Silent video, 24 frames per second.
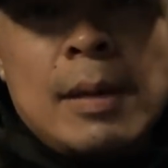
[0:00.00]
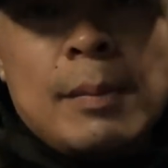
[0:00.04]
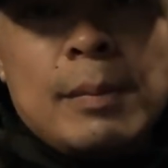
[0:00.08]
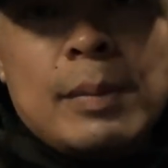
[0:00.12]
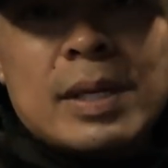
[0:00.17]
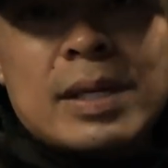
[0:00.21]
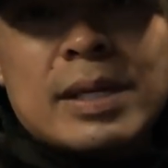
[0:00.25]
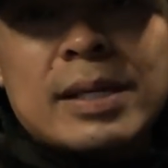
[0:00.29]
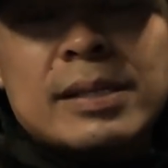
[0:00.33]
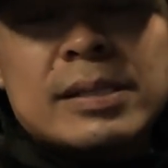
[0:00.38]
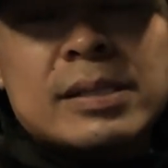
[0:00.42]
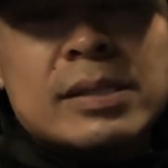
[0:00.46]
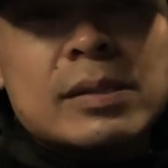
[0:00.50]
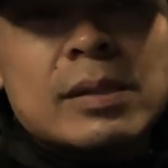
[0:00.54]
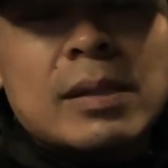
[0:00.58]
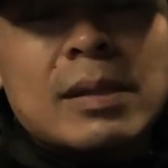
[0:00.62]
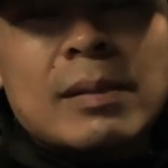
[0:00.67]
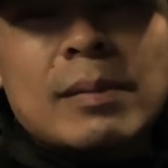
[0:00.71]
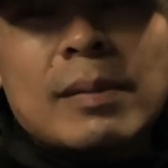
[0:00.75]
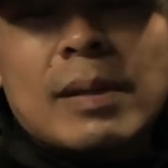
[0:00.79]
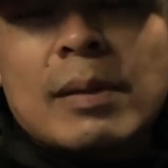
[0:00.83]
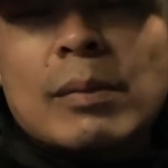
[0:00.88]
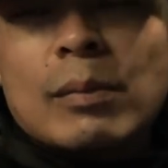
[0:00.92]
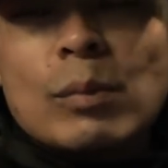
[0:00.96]
Because
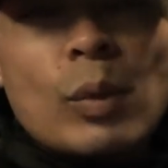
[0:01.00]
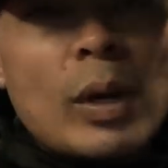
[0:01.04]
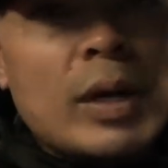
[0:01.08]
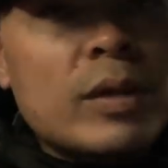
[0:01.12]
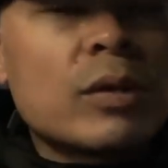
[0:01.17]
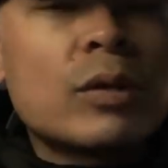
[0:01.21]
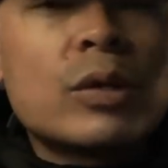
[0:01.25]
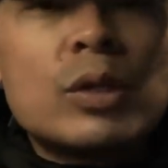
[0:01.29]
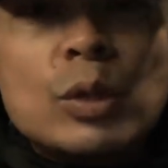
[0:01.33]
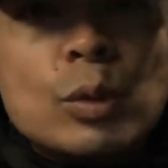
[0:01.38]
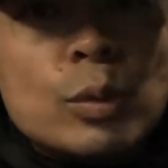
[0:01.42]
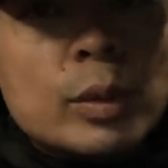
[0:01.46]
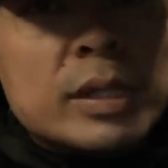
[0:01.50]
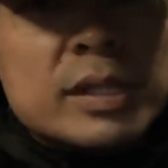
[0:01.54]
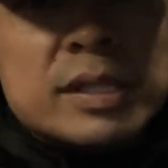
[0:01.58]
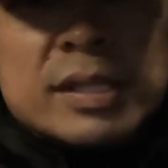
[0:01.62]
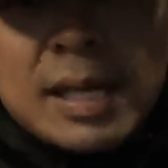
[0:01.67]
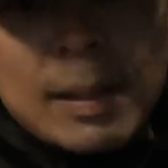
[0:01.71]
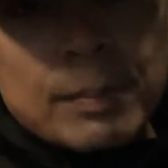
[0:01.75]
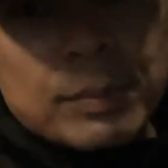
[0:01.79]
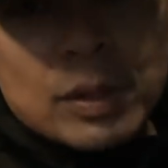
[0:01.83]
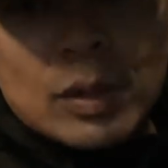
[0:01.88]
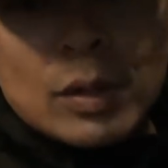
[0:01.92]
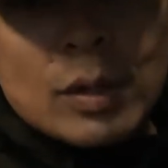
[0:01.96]
whether you
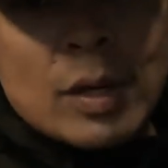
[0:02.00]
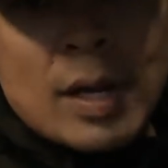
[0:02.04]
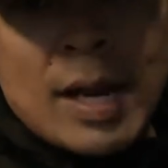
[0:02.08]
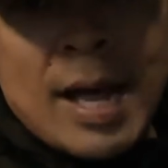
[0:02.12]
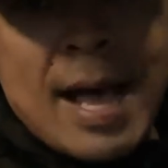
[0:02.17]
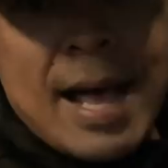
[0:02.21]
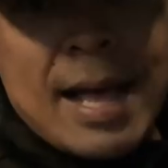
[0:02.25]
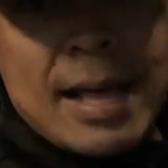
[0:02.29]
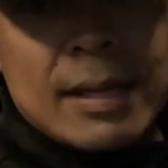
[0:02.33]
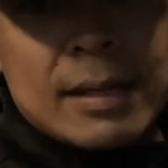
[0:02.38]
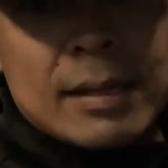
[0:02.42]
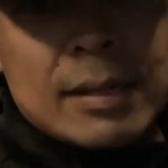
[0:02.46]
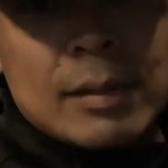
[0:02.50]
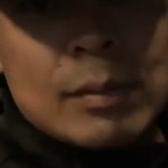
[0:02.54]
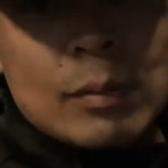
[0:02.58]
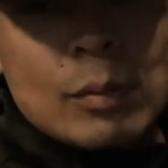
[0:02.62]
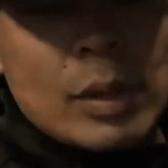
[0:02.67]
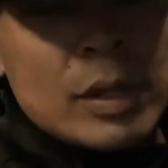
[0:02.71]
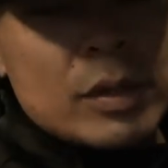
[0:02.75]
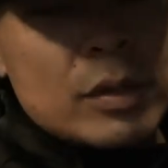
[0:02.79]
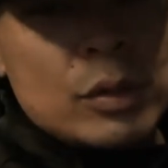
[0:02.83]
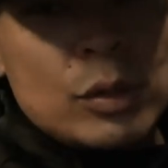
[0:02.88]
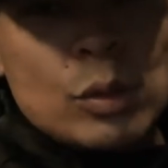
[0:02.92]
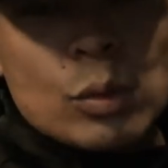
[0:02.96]
accept it or not,
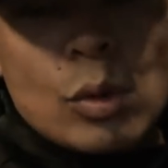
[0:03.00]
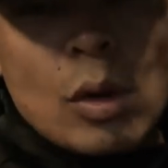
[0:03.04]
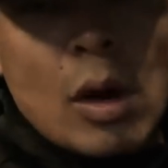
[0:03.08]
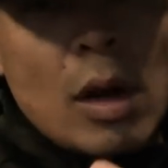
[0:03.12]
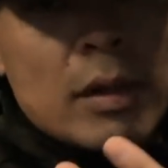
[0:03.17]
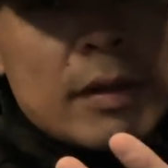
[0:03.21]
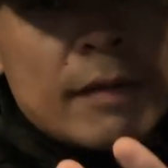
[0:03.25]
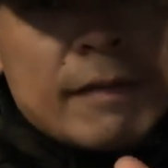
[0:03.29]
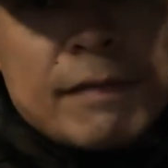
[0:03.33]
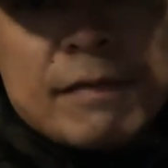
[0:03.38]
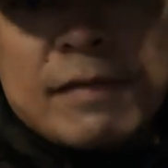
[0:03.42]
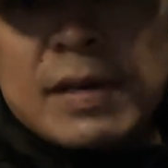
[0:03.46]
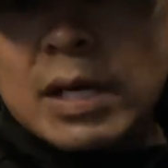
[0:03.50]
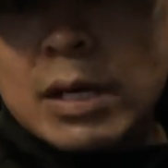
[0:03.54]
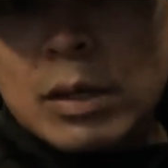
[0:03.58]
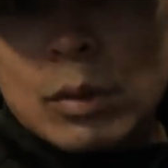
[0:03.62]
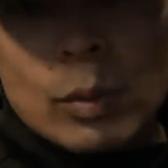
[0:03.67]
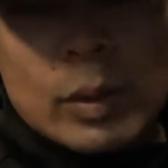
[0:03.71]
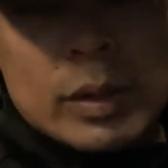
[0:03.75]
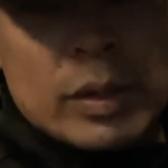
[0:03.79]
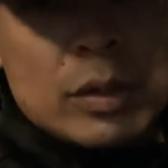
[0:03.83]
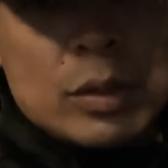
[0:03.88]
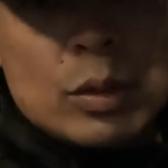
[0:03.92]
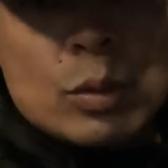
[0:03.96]
whether you call it fear,
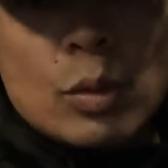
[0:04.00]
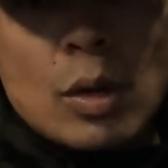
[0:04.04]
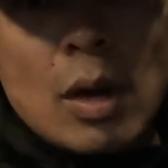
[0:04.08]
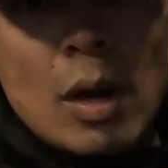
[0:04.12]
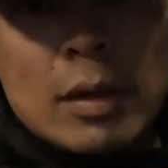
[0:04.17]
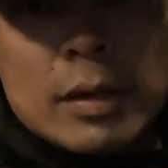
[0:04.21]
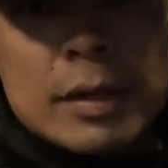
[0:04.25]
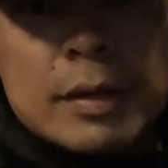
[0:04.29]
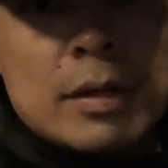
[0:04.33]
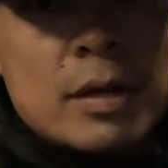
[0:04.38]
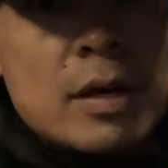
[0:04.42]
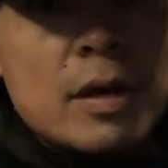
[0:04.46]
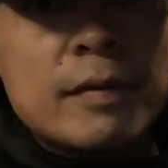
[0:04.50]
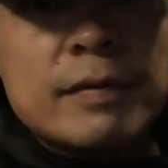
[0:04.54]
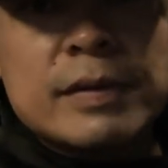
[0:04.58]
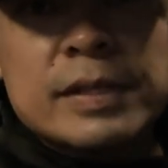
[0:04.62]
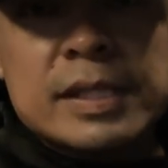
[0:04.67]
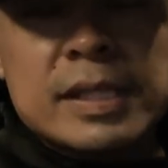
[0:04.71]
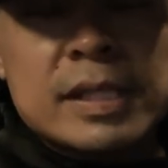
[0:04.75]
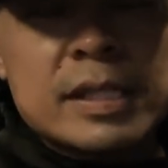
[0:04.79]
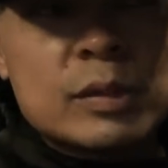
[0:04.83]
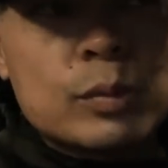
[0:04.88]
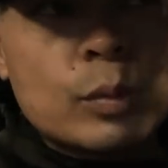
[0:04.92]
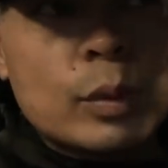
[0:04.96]
whether you call it
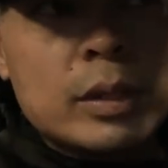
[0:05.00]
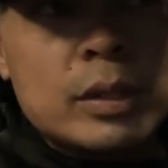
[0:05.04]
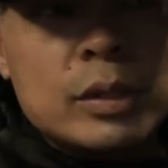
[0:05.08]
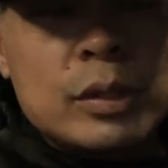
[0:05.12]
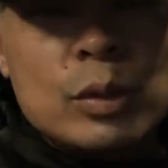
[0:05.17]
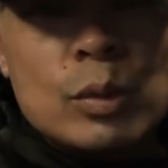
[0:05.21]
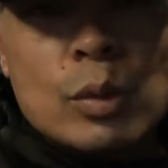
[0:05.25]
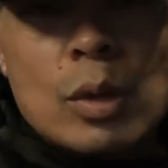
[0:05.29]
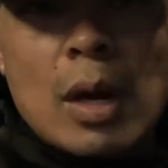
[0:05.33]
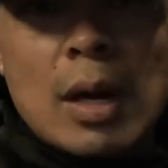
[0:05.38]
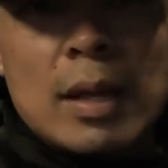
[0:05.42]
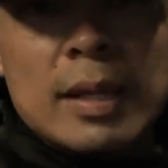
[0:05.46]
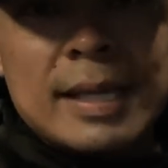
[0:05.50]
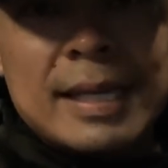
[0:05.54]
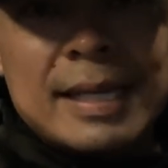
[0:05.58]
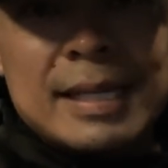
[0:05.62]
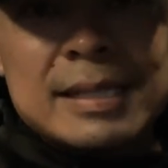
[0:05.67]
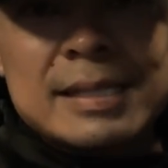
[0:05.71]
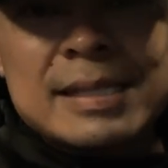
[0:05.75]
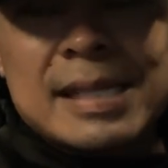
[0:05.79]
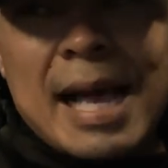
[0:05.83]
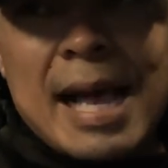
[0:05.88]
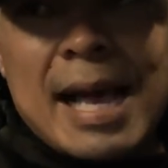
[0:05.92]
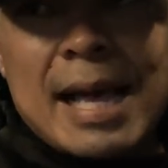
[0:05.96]
nervousness, whether you call it
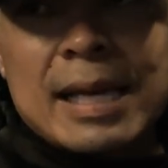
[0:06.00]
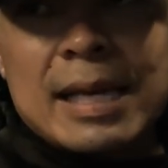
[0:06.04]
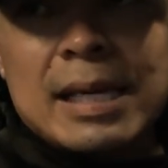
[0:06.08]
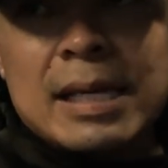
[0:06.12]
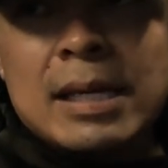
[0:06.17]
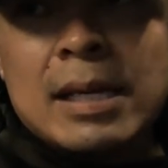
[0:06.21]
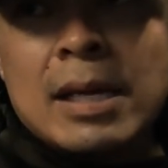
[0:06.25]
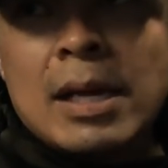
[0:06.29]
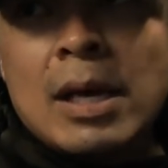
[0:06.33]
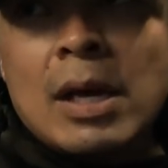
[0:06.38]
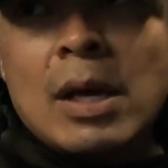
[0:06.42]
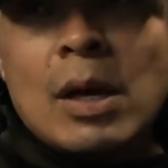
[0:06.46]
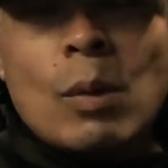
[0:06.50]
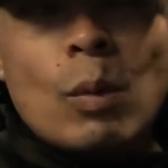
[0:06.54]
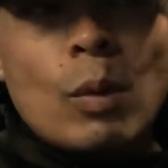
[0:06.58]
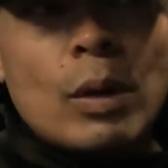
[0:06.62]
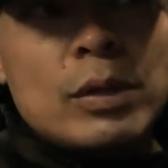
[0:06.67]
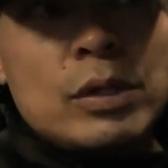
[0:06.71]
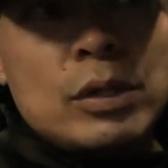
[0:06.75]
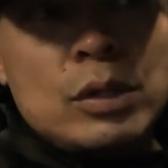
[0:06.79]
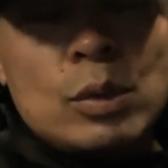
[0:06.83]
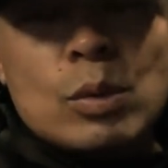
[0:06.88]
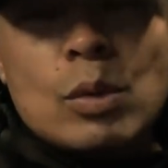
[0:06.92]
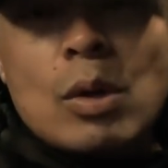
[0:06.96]
anxiety,
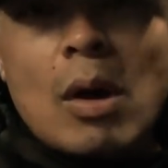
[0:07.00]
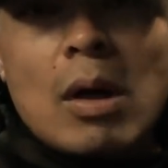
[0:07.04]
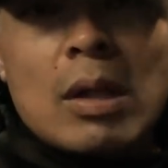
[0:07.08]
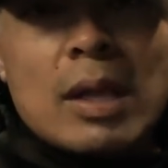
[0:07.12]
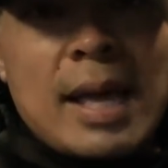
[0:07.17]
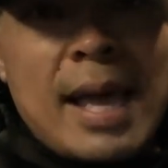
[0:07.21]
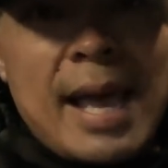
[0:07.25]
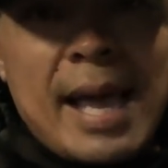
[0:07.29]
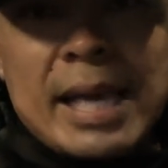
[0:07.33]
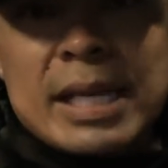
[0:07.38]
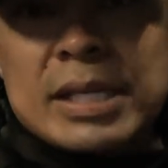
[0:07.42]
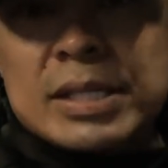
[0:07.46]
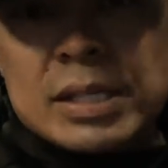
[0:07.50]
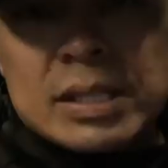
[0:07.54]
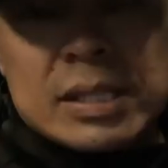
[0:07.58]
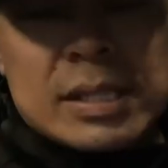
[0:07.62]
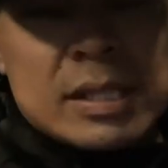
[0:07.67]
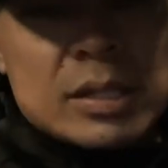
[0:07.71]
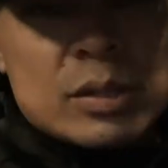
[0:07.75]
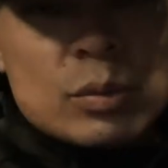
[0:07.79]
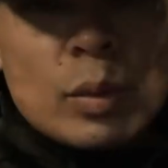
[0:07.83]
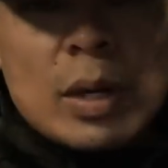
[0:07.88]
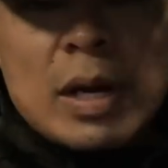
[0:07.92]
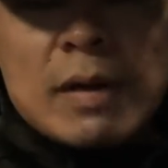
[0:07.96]
whether you call it
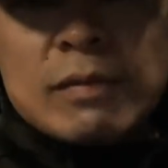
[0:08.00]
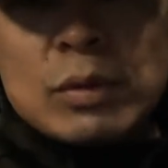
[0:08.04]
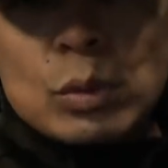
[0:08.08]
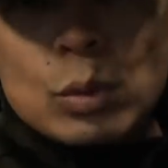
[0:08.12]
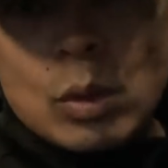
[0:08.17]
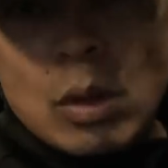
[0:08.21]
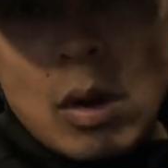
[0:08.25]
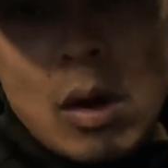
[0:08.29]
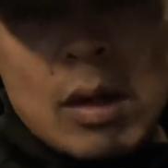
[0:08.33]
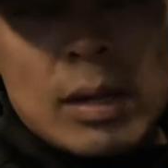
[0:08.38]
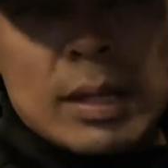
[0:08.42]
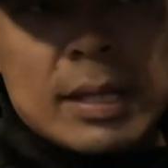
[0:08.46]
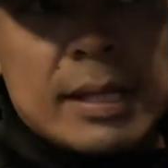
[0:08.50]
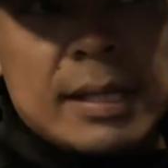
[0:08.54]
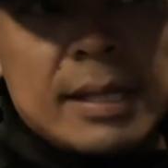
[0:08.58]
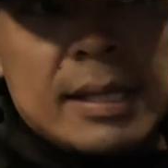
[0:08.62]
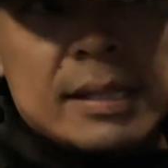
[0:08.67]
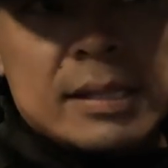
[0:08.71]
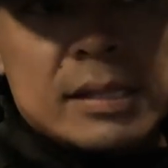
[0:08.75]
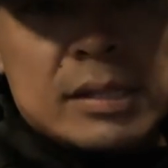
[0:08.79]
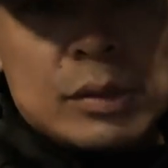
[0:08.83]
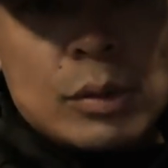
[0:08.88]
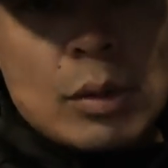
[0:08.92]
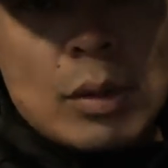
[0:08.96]
anxiousness, whatever you call it,
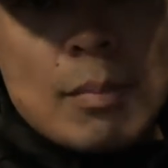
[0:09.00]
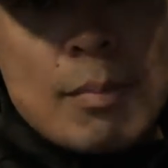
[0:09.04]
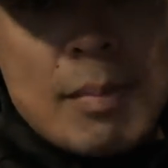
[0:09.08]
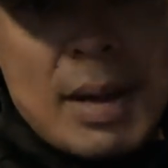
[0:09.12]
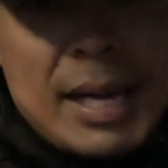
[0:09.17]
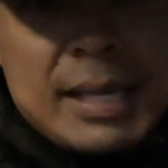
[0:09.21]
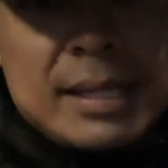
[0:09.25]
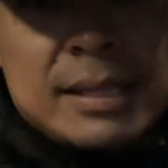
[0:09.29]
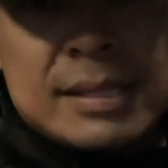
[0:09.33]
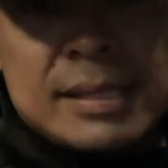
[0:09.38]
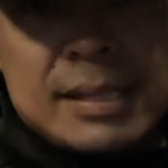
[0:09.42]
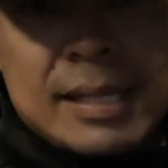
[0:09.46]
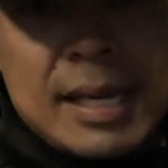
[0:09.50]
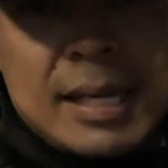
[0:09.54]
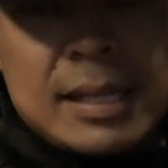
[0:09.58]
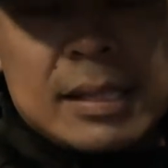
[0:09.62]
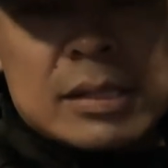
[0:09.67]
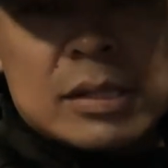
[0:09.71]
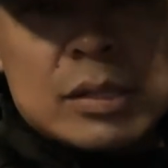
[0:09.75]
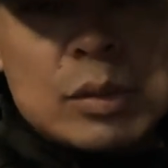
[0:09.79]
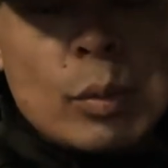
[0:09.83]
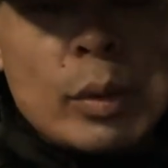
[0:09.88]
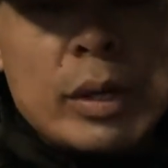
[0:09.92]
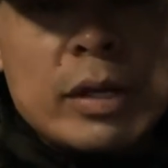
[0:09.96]
it's your mindset and
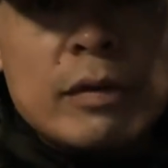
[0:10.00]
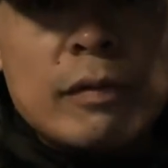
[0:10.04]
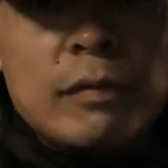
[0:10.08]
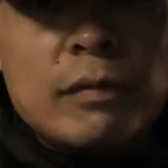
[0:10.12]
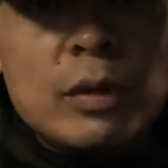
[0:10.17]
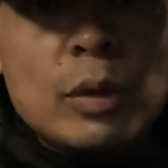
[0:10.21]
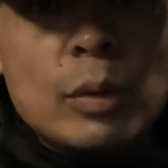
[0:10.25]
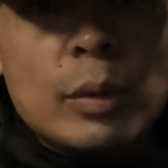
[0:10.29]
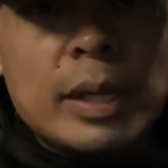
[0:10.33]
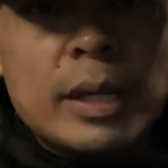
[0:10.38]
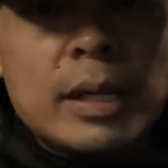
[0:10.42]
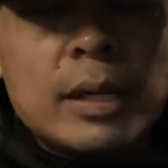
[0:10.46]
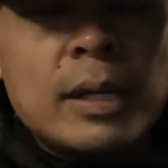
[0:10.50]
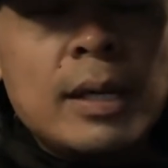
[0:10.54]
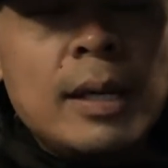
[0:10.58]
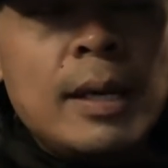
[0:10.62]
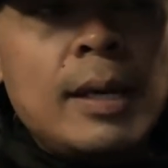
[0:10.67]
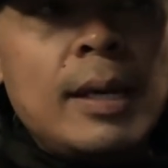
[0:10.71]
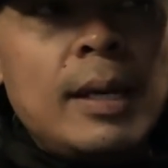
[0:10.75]
it's the way you view it.